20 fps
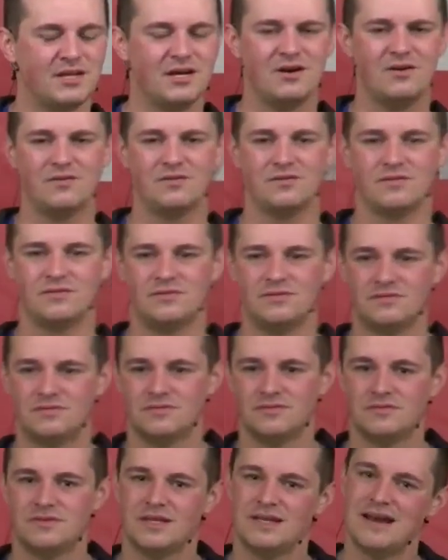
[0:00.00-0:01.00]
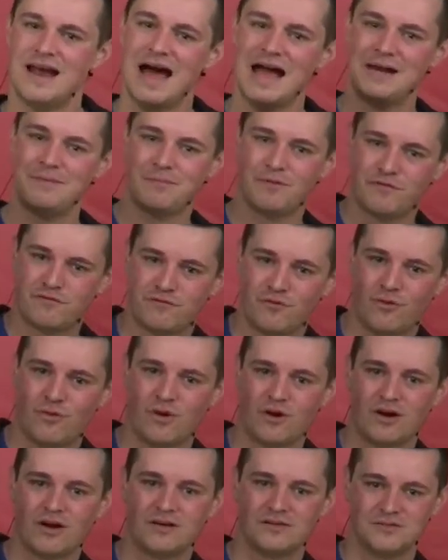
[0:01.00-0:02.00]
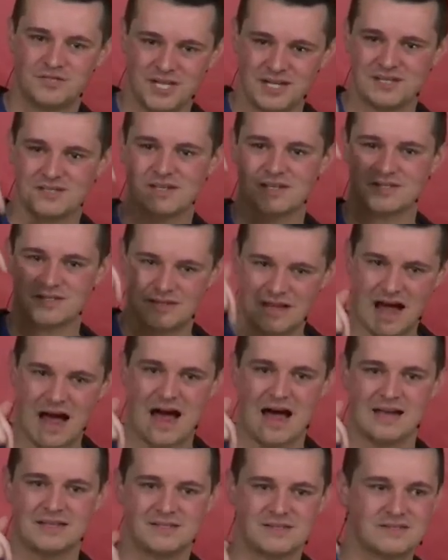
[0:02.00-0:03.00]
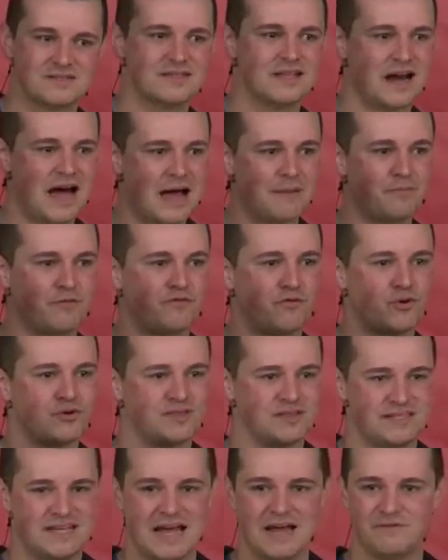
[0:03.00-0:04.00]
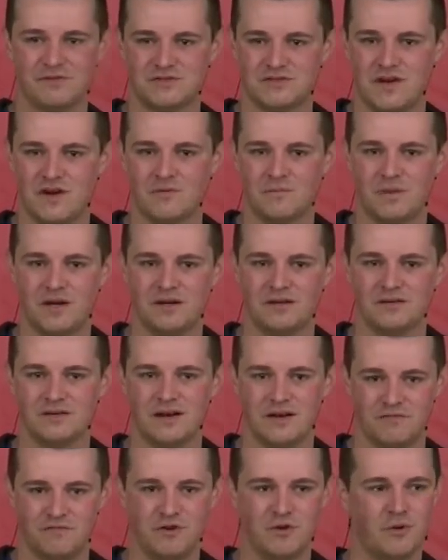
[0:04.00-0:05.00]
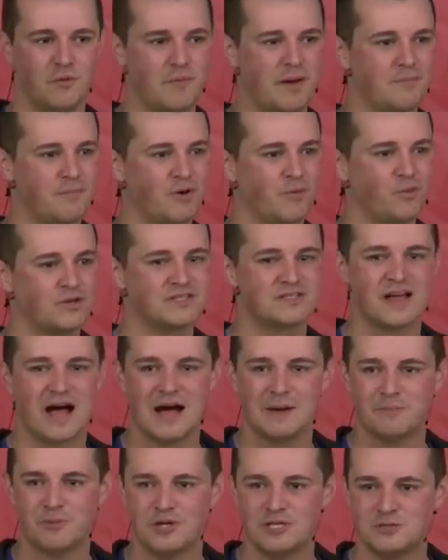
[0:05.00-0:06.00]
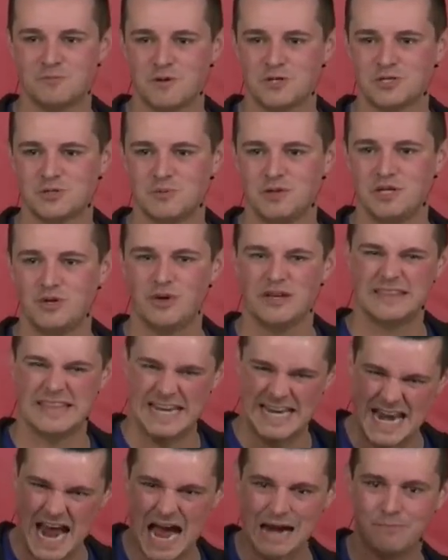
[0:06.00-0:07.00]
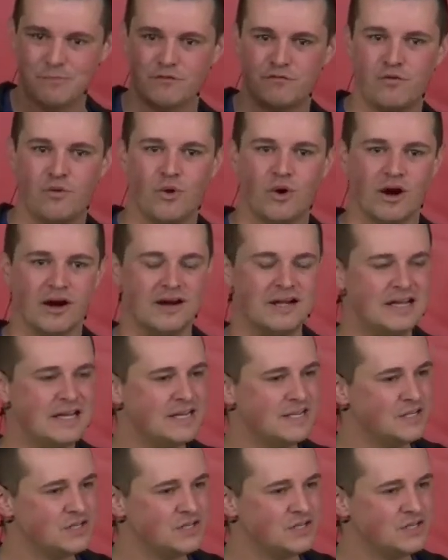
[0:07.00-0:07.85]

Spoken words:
You know, the night before Jesus dies is the night before the Day of Atonement. And if you remember, what's the high priest supposed to be doing the night before?